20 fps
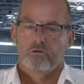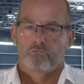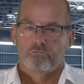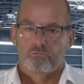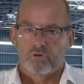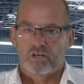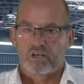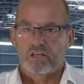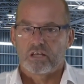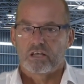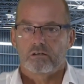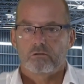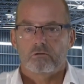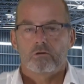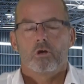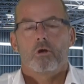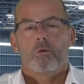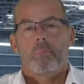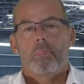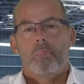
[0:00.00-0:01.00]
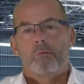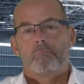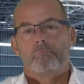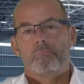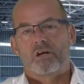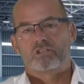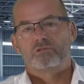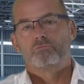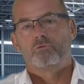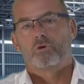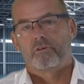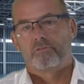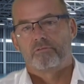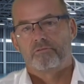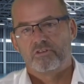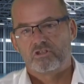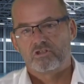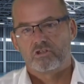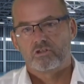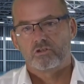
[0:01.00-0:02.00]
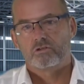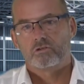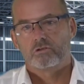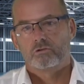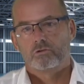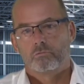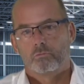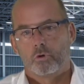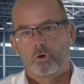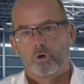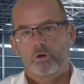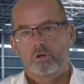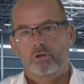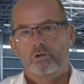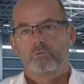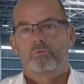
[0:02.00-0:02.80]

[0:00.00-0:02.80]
really much more efficient work.